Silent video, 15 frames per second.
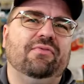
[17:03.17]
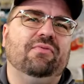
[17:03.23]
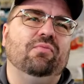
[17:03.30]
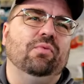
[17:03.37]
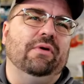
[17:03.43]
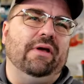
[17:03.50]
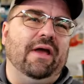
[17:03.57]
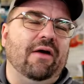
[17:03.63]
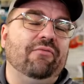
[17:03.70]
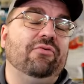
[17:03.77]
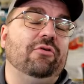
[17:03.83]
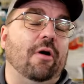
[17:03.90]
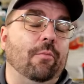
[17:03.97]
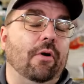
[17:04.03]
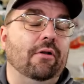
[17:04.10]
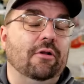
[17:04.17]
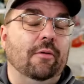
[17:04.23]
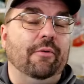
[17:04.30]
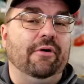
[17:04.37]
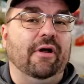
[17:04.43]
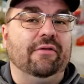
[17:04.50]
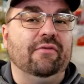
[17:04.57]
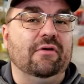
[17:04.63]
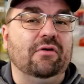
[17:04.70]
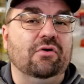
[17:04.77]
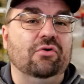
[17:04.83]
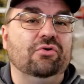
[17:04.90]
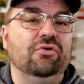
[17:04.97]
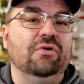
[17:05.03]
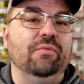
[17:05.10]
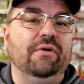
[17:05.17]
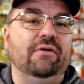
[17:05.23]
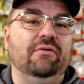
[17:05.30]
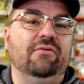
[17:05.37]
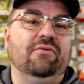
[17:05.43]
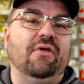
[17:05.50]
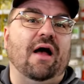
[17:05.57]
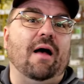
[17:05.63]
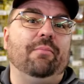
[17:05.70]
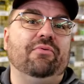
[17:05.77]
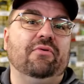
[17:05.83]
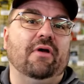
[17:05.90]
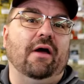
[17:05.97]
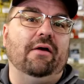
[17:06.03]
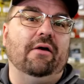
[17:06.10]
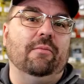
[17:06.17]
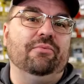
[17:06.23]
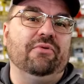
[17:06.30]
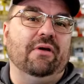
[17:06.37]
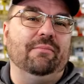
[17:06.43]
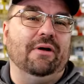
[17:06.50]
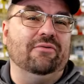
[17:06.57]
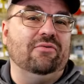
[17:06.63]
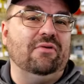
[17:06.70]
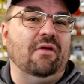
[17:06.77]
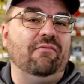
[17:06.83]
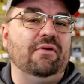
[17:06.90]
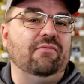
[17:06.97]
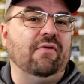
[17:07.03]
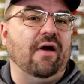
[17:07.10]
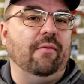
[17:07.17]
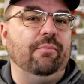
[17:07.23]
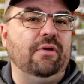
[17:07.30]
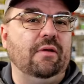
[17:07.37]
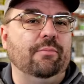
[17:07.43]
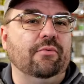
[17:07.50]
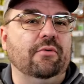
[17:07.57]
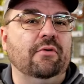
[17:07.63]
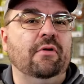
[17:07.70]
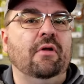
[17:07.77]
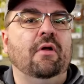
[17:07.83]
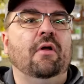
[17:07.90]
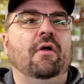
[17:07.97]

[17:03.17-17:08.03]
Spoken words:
we have somewhat limited. I think usually we stop sign-ups at about 75 people.